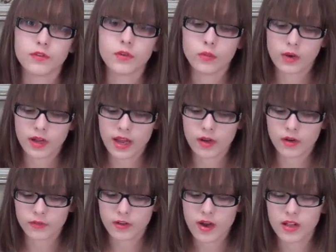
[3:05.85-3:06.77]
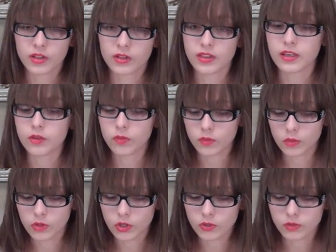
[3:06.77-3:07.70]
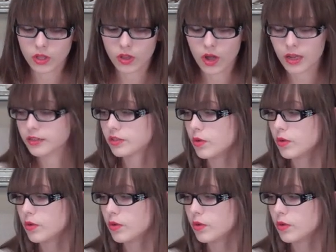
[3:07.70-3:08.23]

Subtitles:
if you run out of a color that you use a lot.